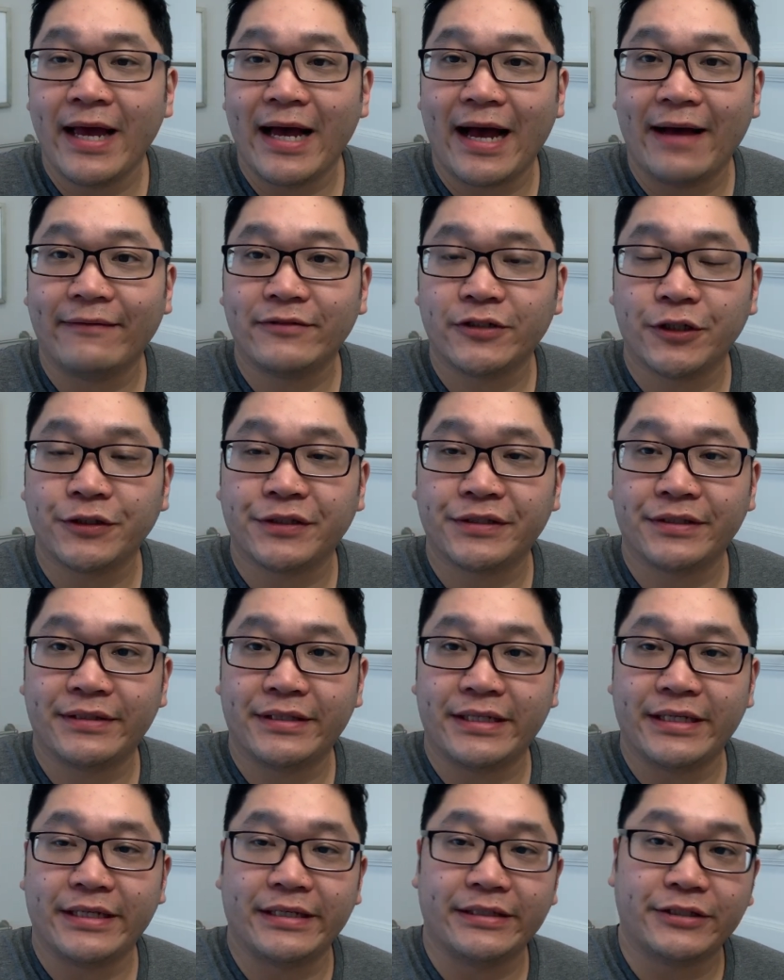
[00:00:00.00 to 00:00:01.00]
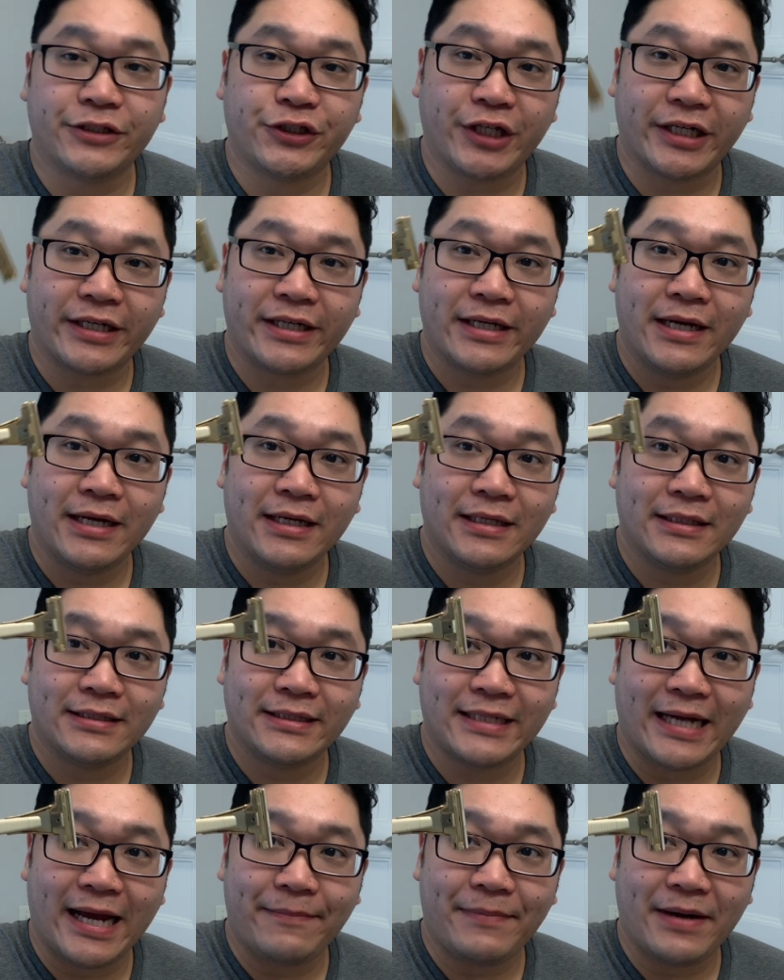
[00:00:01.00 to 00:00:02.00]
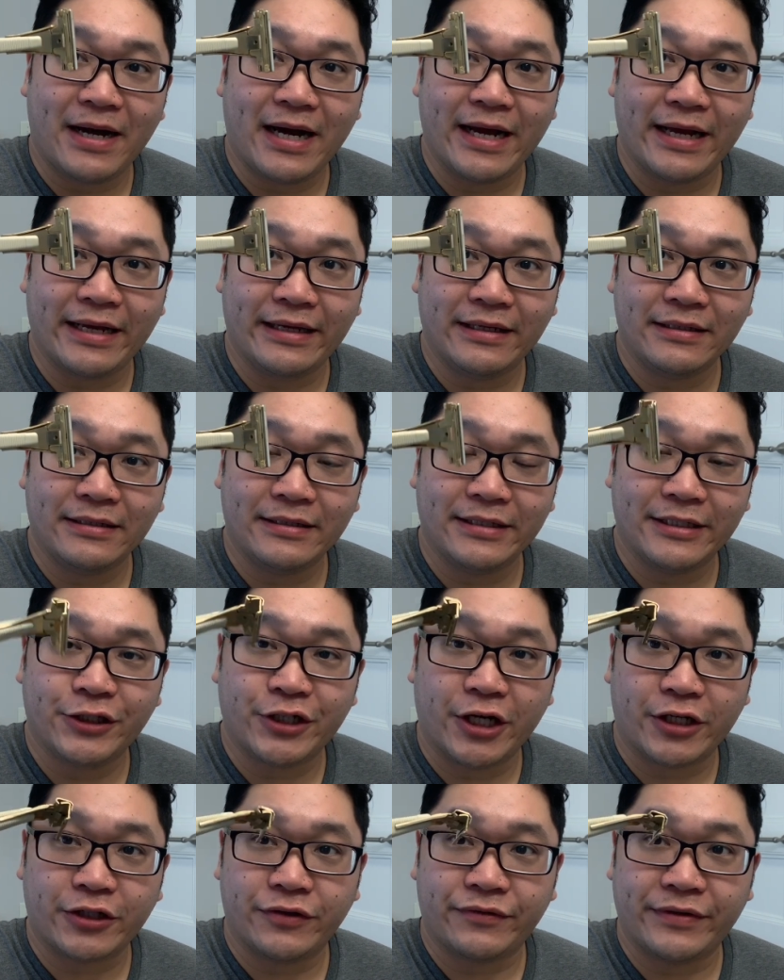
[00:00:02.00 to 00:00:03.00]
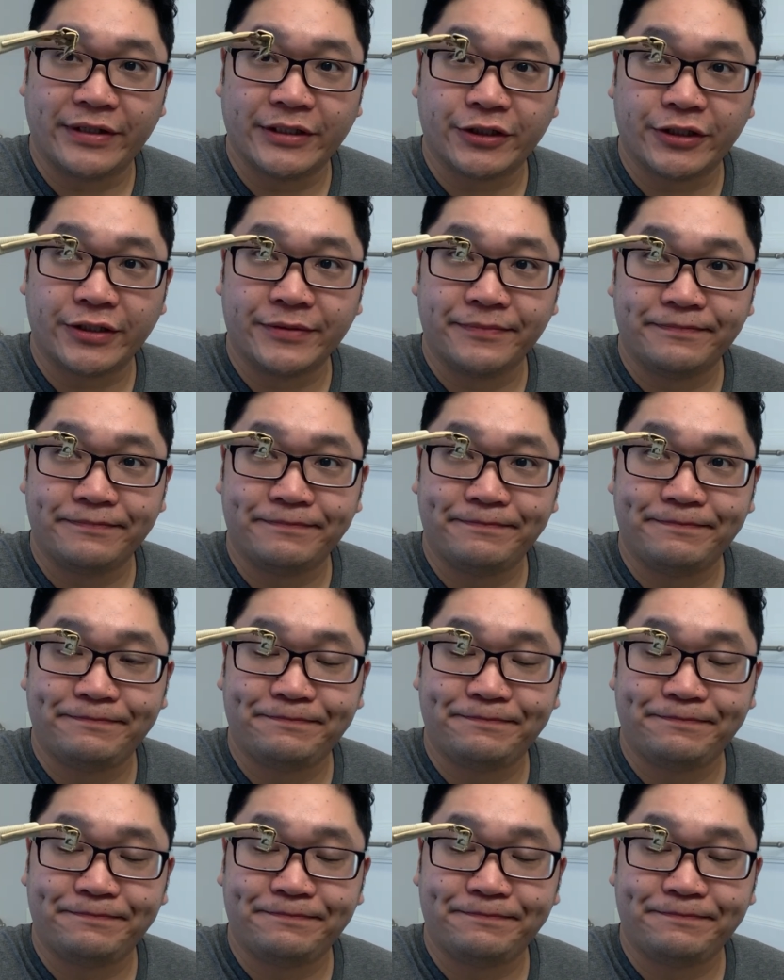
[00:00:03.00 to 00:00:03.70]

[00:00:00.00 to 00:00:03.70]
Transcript: I've chosen the Schick Type I injector razor.